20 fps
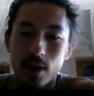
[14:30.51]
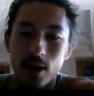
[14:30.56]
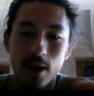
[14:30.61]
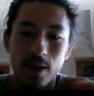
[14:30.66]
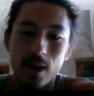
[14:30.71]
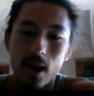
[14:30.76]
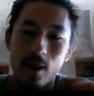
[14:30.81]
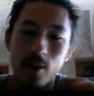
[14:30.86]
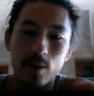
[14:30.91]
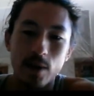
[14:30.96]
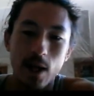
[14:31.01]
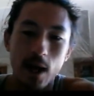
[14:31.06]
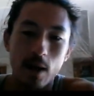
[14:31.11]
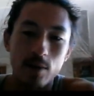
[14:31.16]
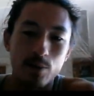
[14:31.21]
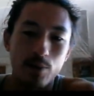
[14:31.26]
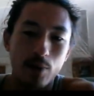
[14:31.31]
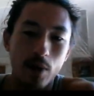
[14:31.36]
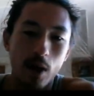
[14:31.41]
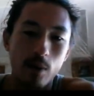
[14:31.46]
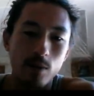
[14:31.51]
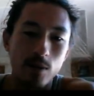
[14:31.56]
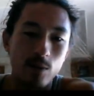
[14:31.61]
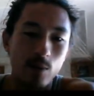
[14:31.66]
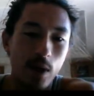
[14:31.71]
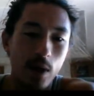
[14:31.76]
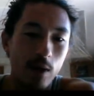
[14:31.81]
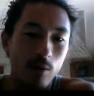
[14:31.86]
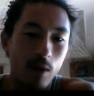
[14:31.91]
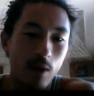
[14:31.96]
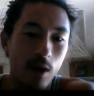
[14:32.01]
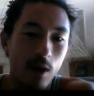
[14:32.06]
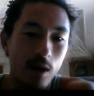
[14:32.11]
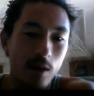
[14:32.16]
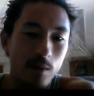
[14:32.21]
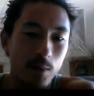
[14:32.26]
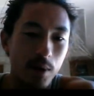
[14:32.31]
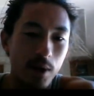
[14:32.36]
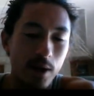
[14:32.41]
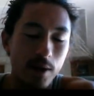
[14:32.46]
And that was probably way
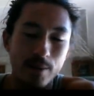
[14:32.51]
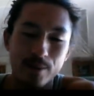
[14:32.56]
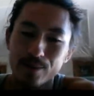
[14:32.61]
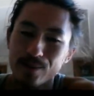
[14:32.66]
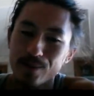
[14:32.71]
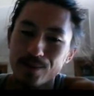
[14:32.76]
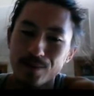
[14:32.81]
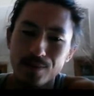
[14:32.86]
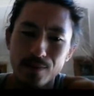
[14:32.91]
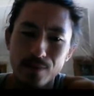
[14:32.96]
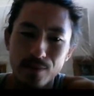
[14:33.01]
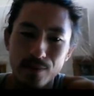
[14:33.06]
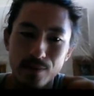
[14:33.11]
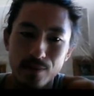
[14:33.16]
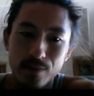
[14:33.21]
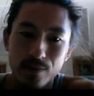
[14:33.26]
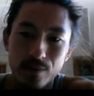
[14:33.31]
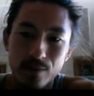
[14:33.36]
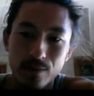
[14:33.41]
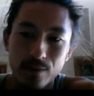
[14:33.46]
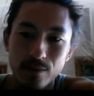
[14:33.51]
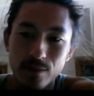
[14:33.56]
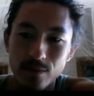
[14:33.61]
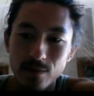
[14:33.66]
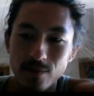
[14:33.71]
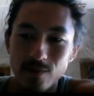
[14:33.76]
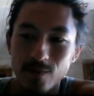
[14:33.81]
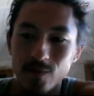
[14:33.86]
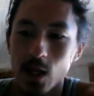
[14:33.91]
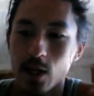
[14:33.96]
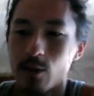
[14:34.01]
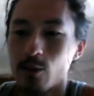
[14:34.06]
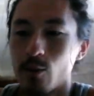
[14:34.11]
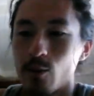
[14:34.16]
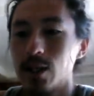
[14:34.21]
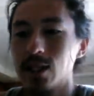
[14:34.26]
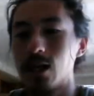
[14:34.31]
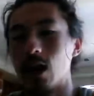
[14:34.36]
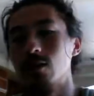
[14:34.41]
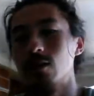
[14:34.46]
wrong, but
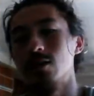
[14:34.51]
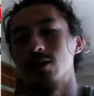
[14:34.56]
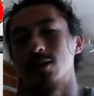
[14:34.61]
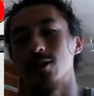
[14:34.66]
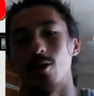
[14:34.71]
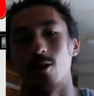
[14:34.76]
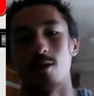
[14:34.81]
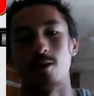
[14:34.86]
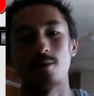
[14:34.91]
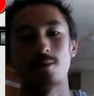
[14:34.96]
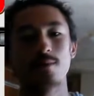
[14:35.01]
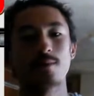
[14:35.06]
3 Cutlass though.